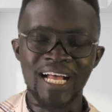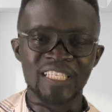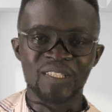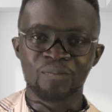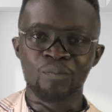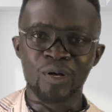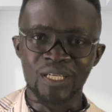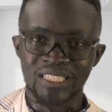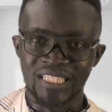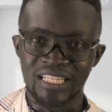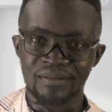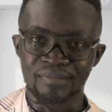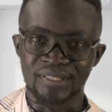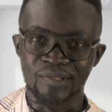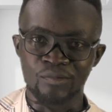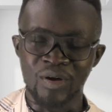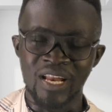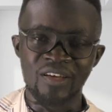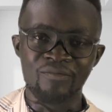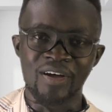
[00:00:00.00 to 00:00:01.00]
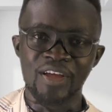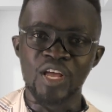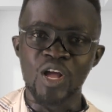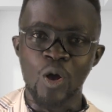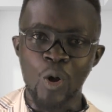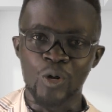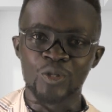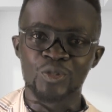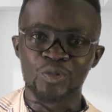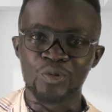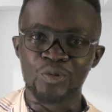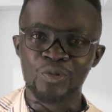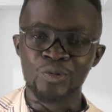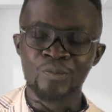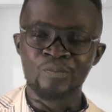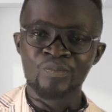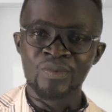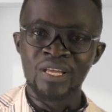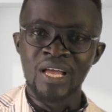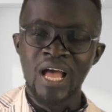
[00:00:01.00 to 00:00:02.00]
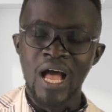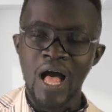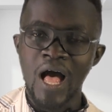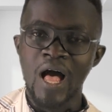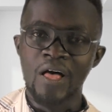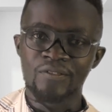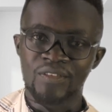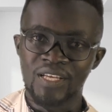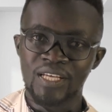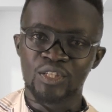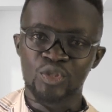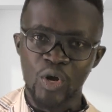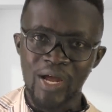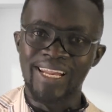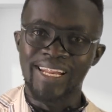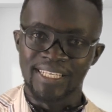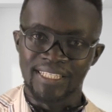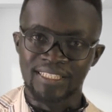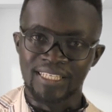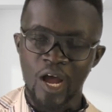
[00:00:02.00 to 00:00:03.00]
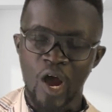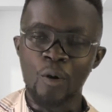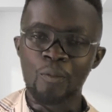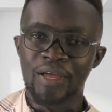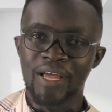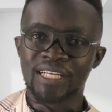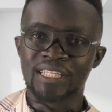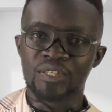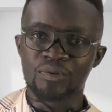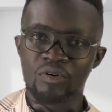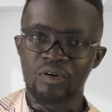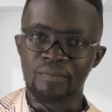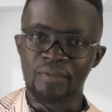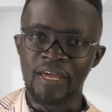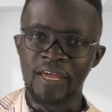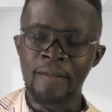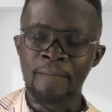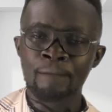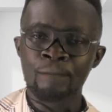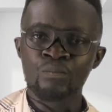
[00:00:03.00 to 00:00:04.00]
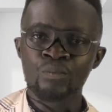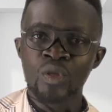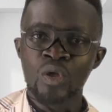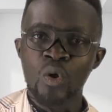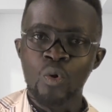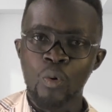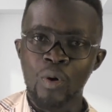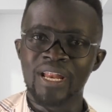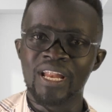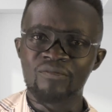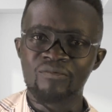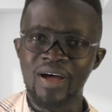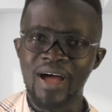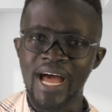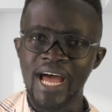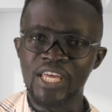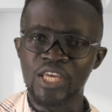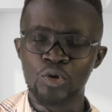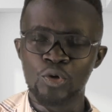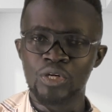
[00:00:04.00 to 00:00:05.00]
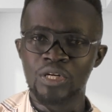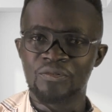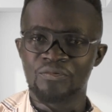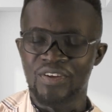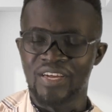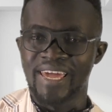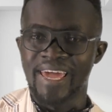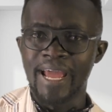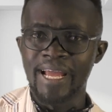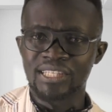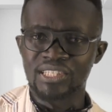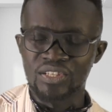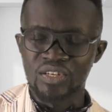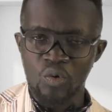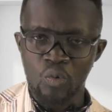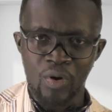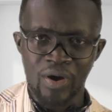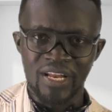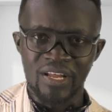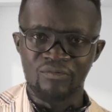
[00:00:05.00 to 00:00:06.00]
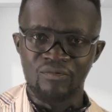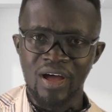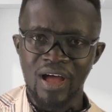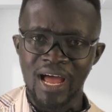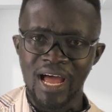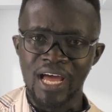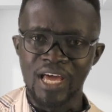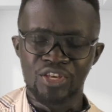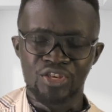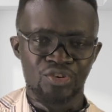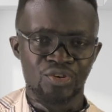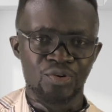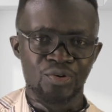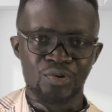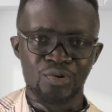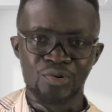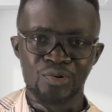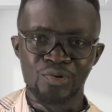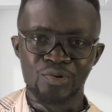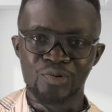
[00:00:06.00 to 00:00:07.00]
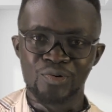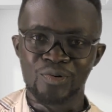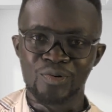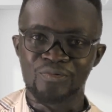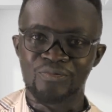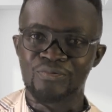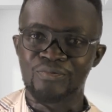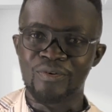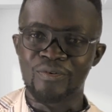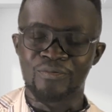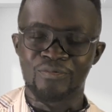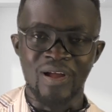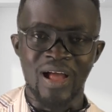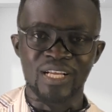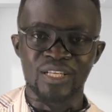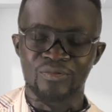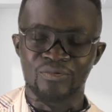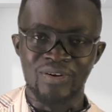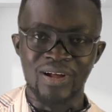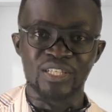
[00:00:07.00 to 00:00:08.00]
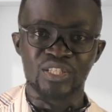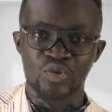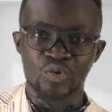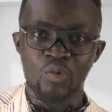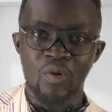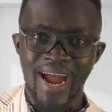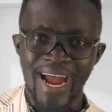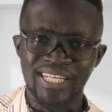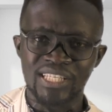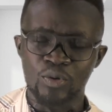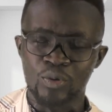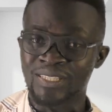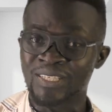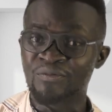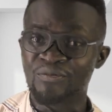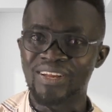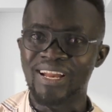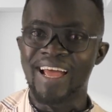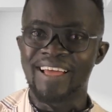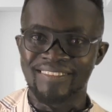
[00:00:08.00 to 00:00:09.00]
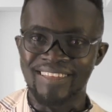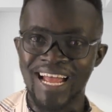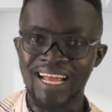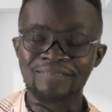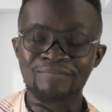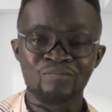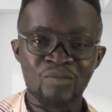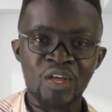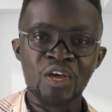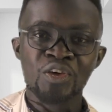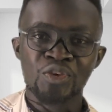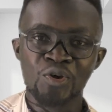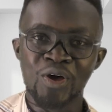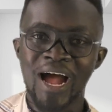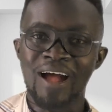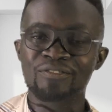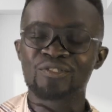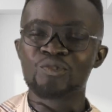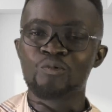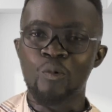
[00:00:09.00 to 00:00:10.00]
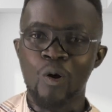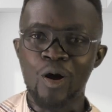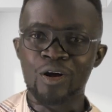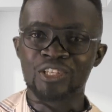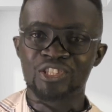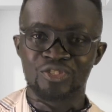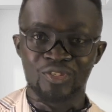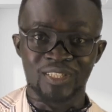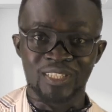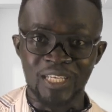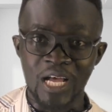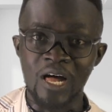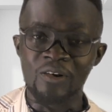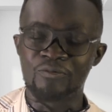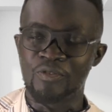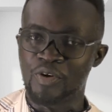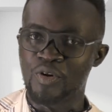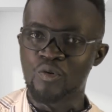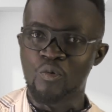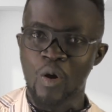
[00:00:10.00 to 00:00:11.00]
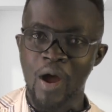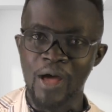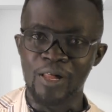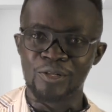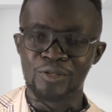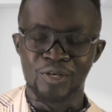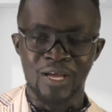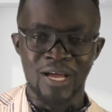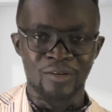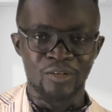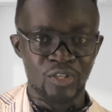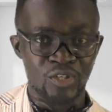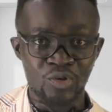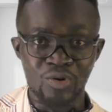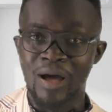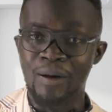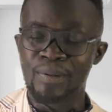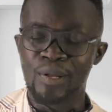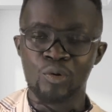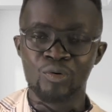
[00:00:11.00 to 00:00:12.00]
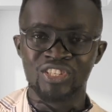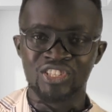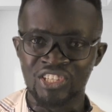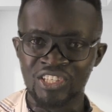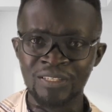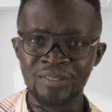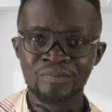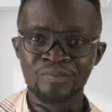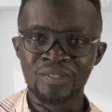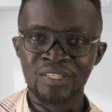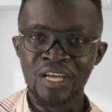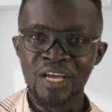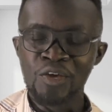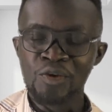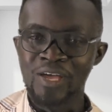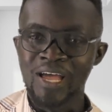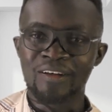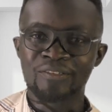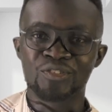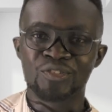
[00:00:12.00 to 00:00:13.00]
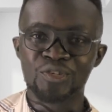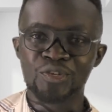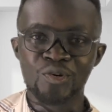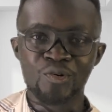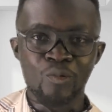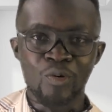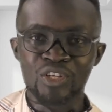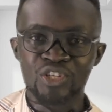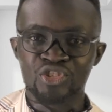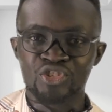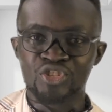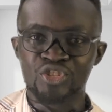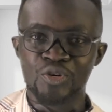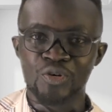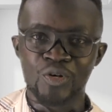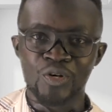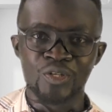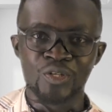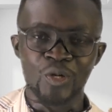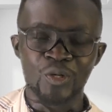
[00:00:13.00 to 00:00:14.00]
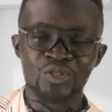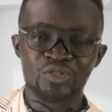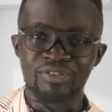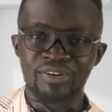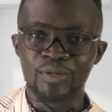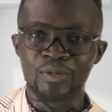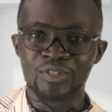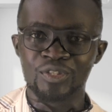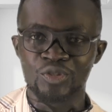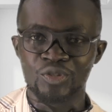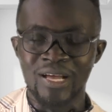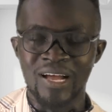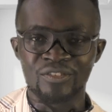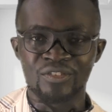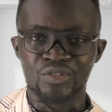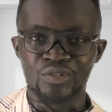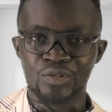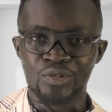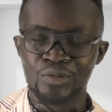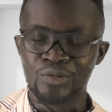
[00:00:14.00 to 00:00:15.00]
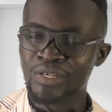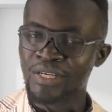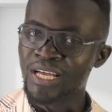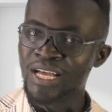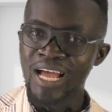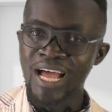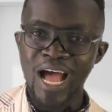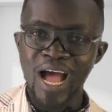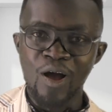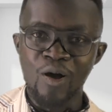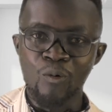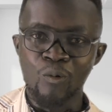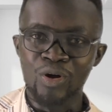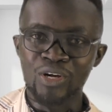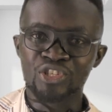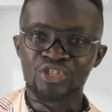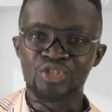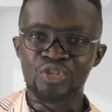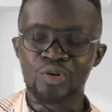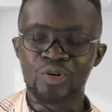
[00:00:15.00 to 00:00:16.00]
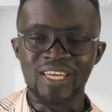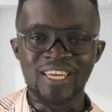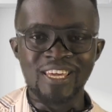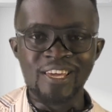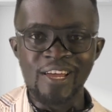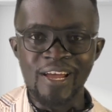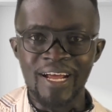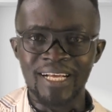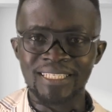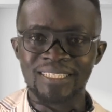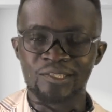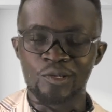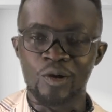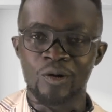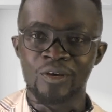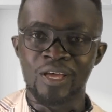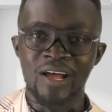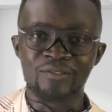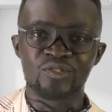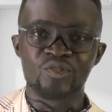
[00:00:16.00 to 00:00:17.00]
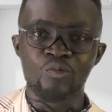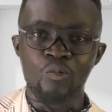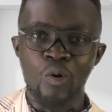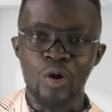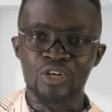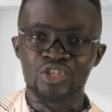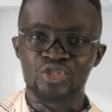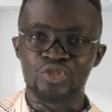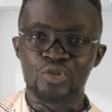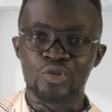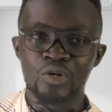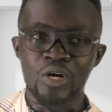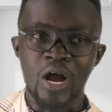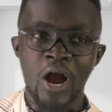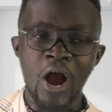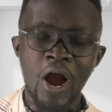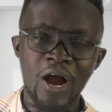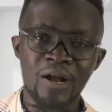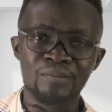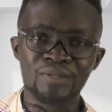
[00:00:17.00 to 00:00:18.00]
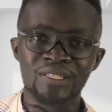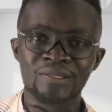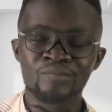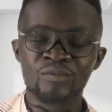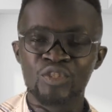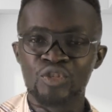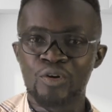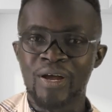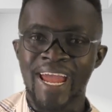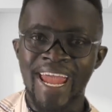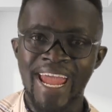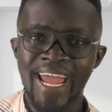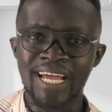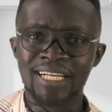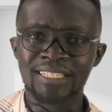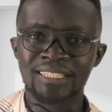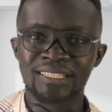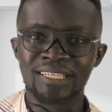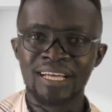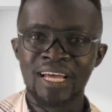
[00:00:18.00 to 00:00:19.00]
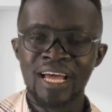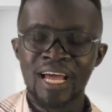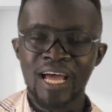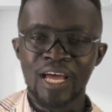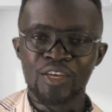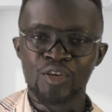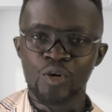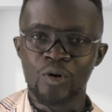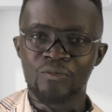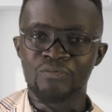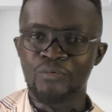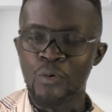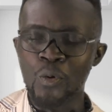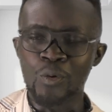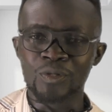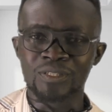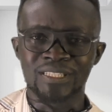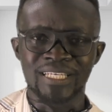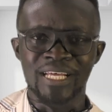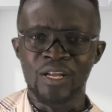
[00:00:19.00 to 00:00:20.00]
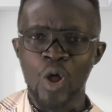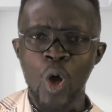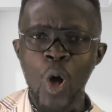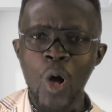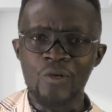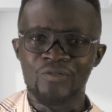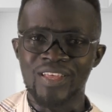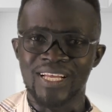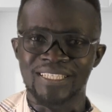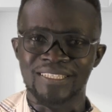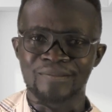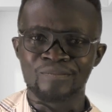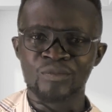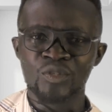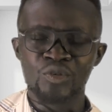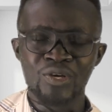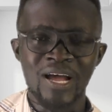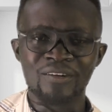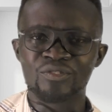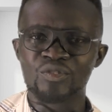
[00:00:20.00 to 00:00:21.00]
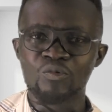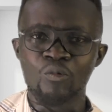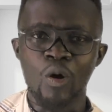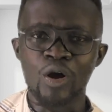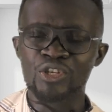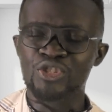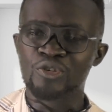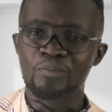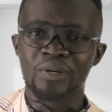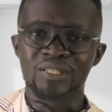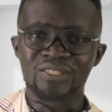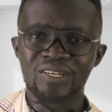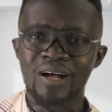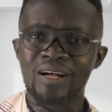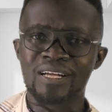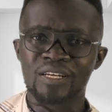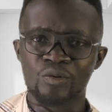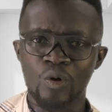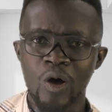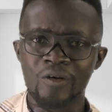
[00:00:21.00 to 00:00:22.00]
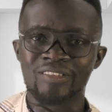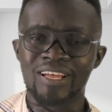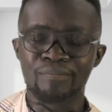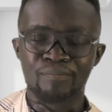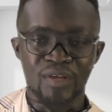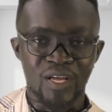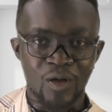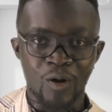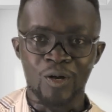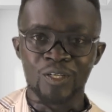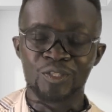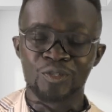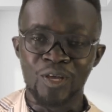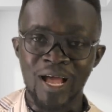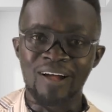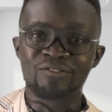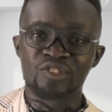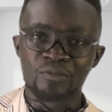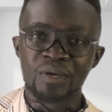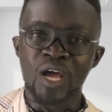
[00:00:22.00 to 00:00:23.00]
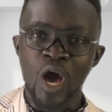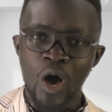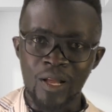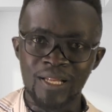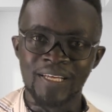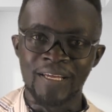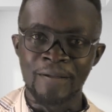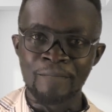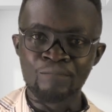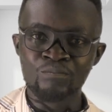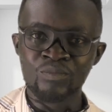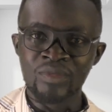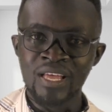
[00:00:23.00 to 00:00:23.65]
as Muslims whenever you go to uh, the toilet. I hope you get it with me. Whenever you defecate, whenever you fluctuate or something like that, you have to wash yourself very well. You, you do ablution. You have to wash your nostrils, you have to uh, wash your ears, you, you have to wash your arms, your hands, uh, your foot, and all that. You have to wash your batak and all that, because you have to be holy